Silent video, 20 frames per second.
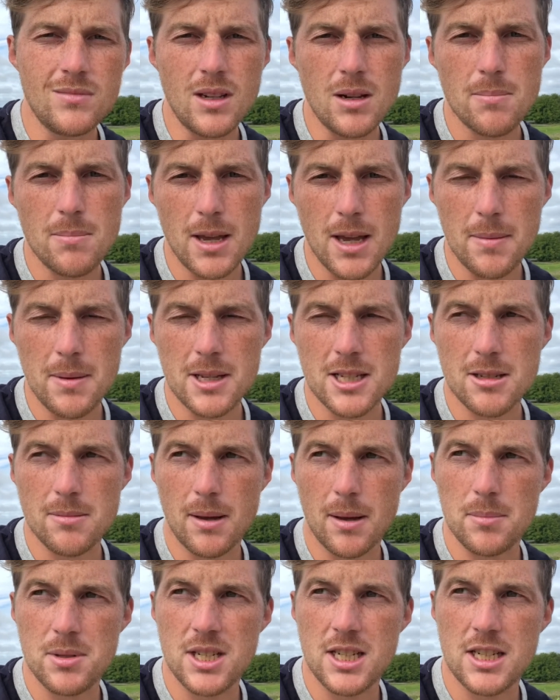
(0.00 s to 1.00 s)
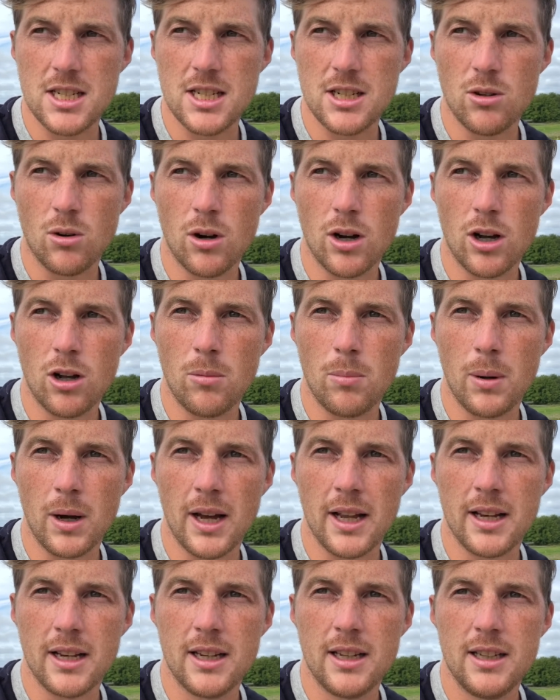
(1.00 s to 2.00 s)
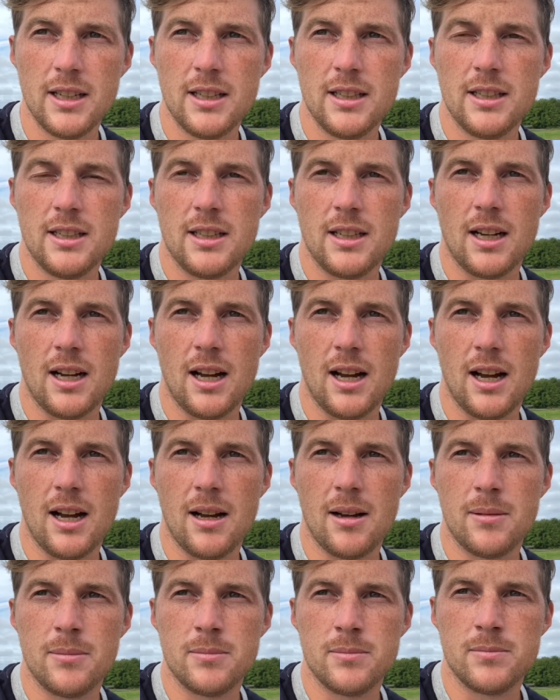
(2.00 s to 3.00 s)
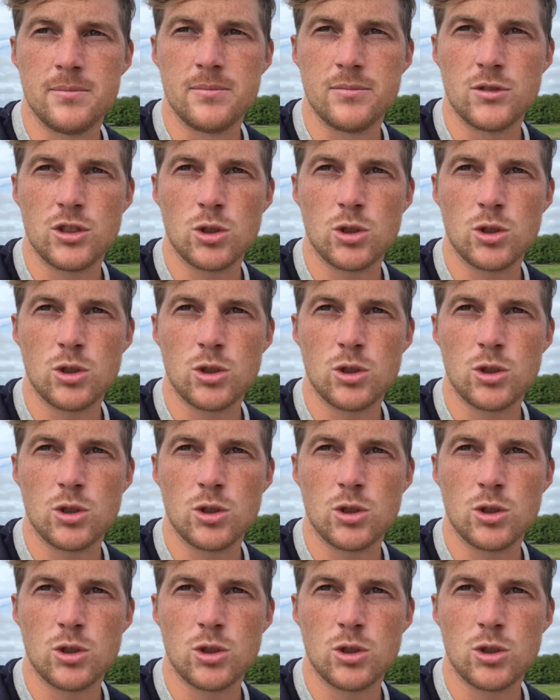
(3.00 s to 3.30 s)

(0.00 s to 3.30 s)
maybe some MCT oil, but um,